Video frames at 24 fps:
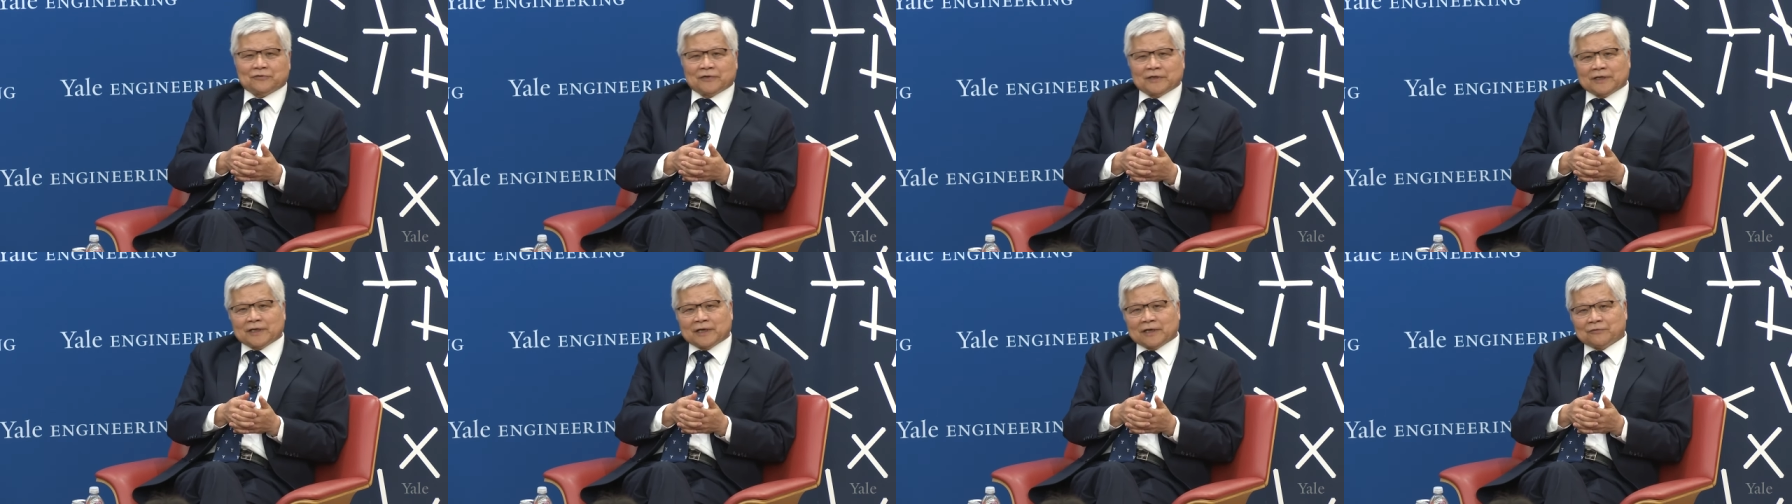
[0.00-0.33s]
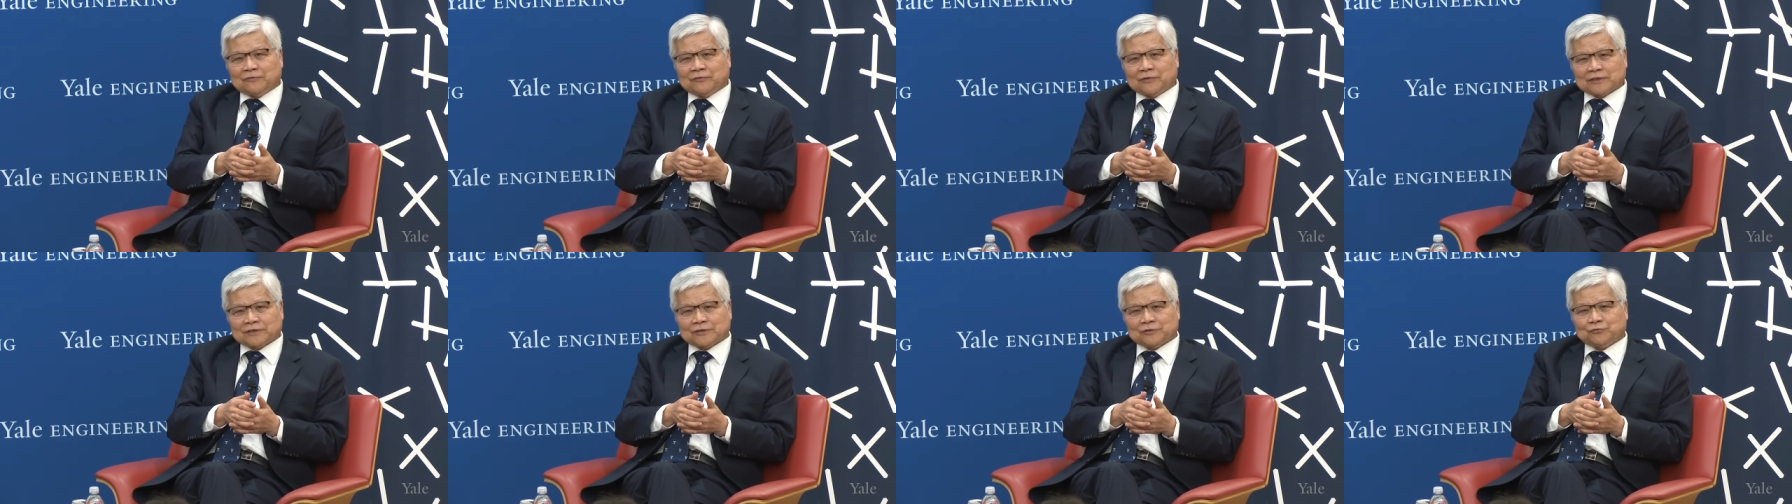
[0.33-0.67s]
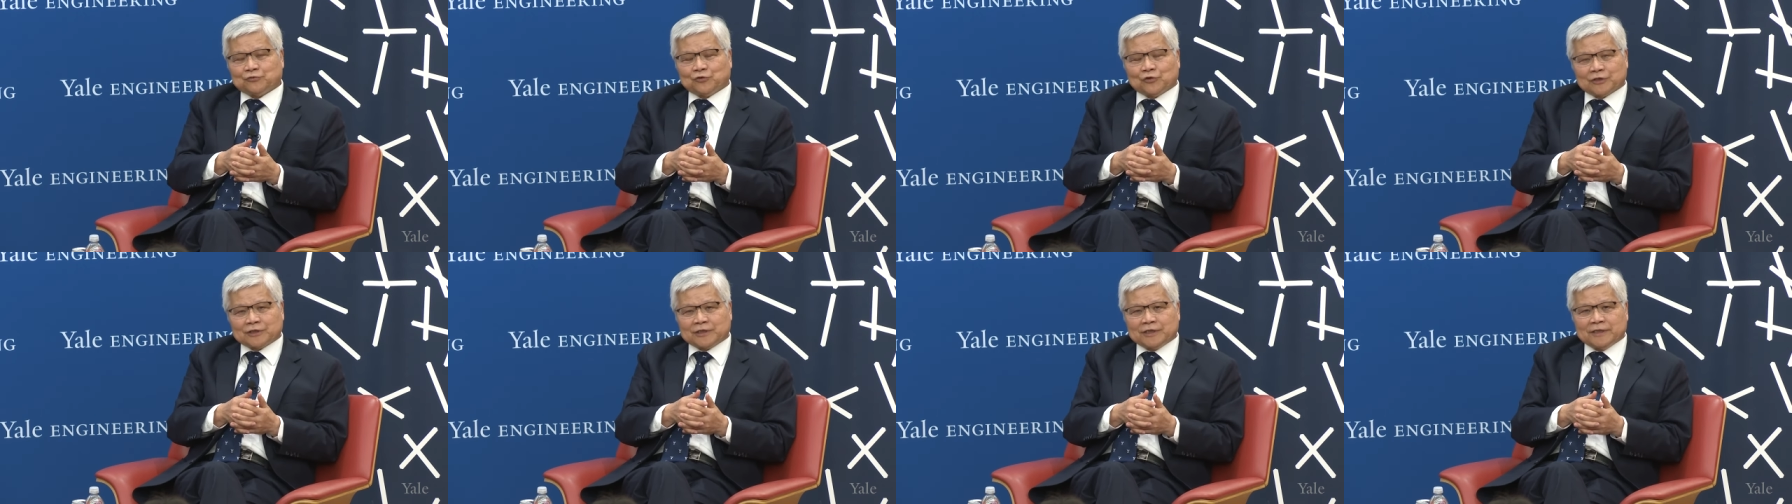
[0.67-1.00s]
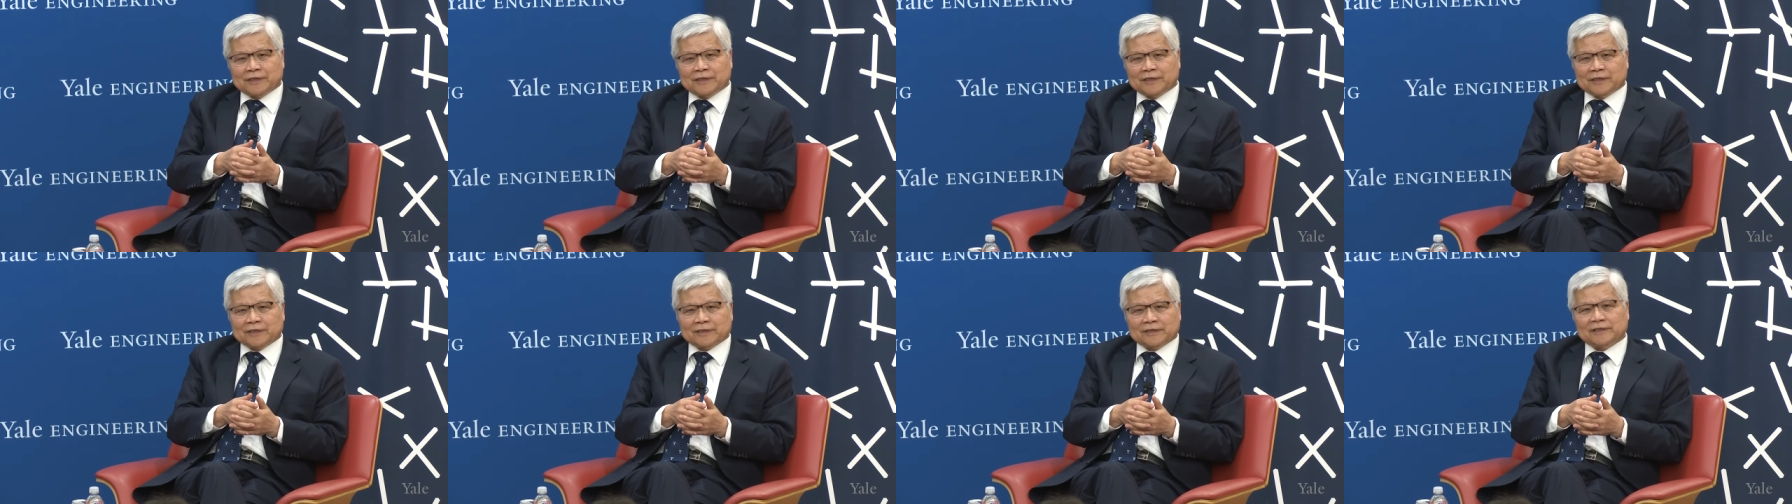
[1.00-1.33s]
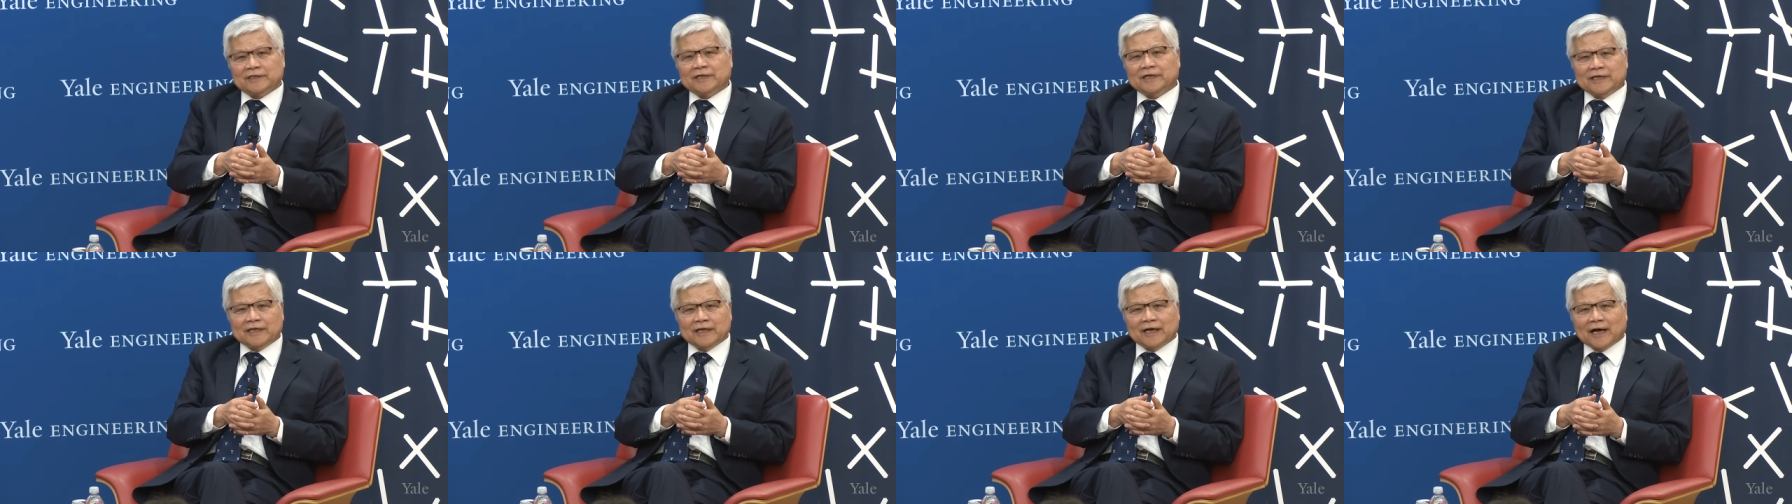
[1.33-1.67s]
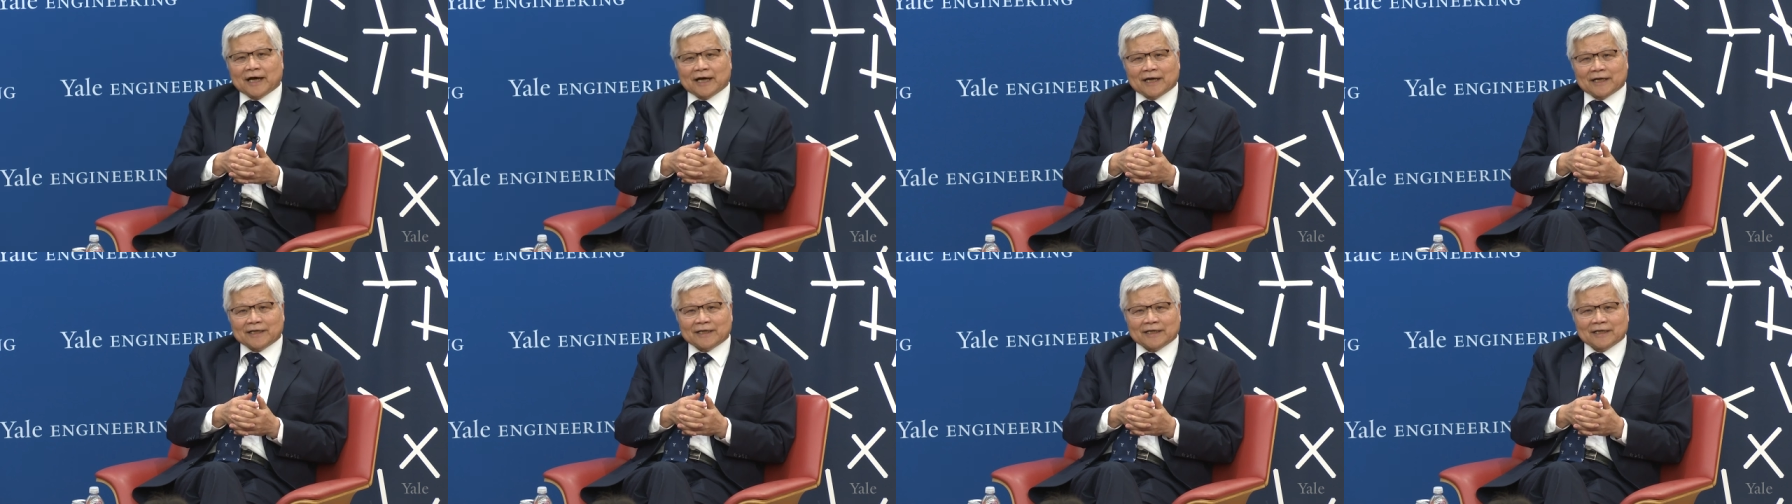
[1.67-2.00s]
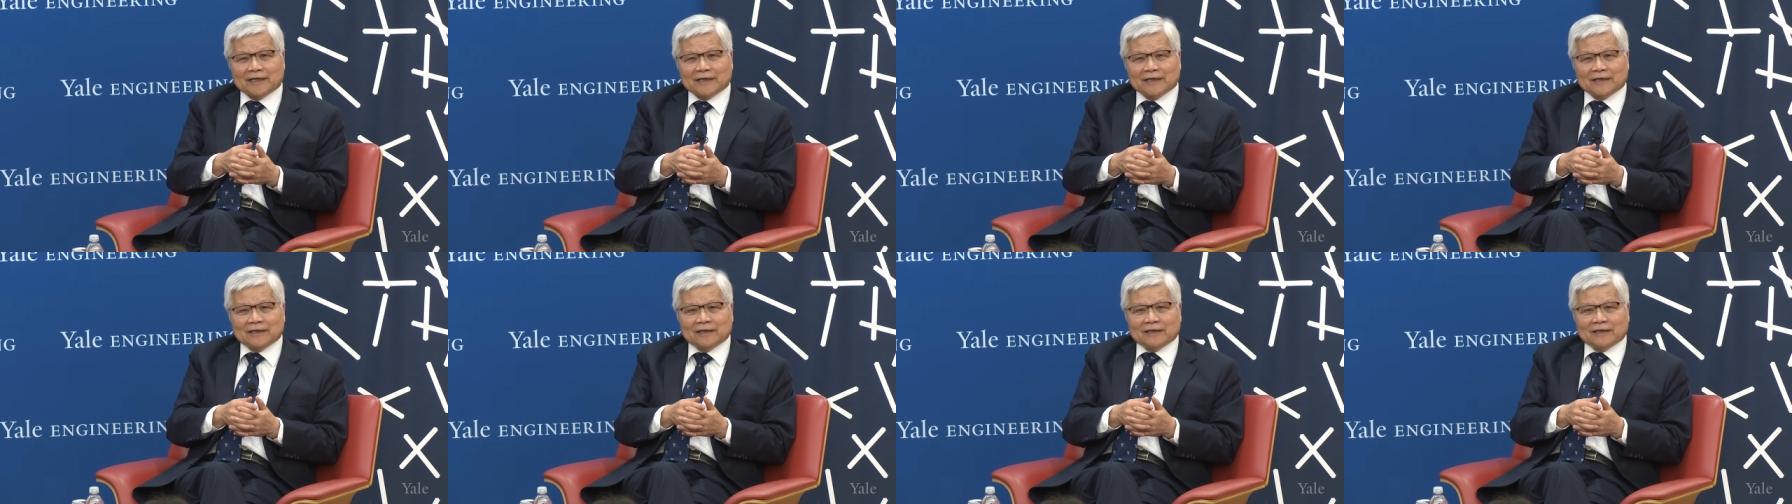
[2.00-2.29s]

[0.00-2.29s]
when I was working in TI,